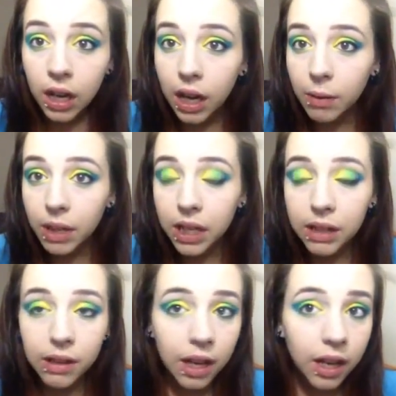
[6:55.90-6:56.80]
I mean,
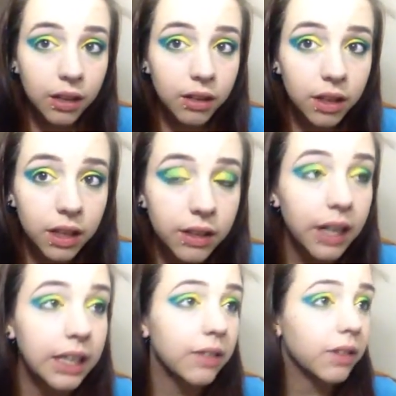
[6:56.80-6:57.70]
it's
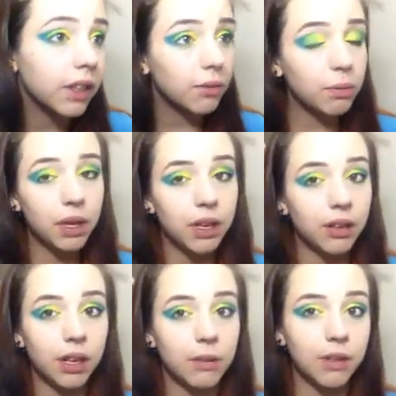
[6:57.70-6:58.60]
not even, but
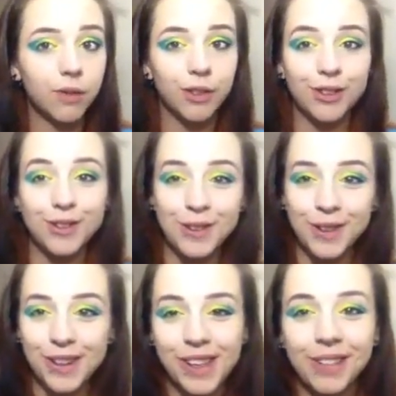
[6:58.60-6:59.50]
I mean, for the
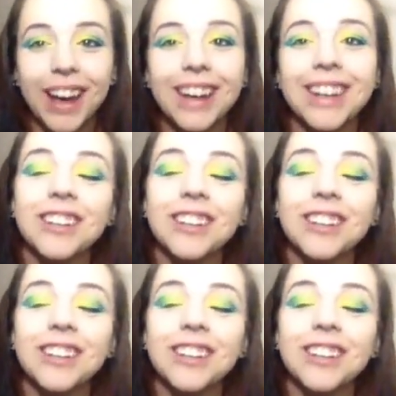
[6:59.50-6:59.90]
tutorial, I'm not going to